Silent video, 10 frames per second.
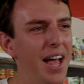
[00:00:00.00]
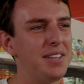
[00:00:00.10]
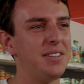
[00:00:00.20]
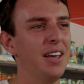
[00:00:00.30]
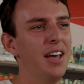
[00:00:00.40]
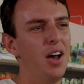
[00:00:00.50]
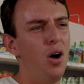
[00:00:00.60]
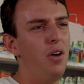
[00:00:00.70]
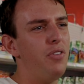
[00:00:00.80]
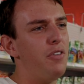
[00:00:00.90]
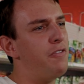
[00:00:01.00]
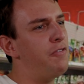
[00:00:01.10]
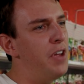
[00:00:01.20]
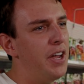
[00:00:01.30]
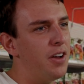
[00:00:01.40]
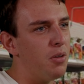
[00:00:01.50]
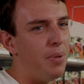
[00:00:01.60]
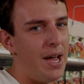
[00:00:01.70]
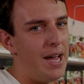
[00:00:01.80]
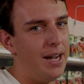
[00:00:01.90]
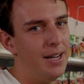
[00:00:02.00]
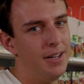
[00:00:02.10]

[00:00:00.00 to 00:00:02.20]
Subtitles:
less of a figure pack.